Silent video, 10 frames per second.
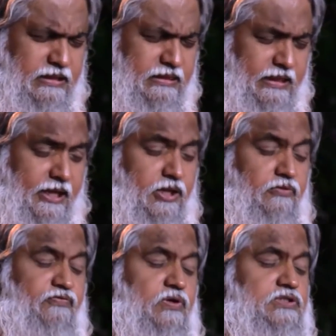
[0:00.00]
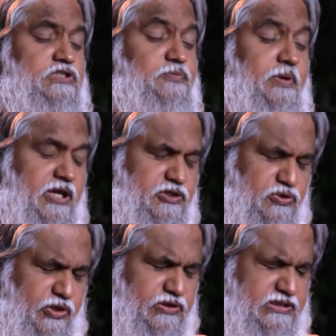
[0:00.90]
Thank you for speaking
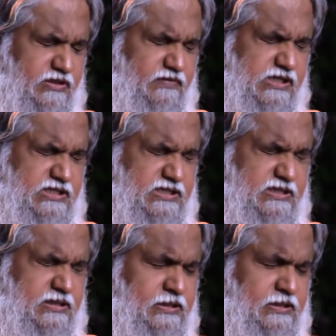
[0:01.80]
to your servants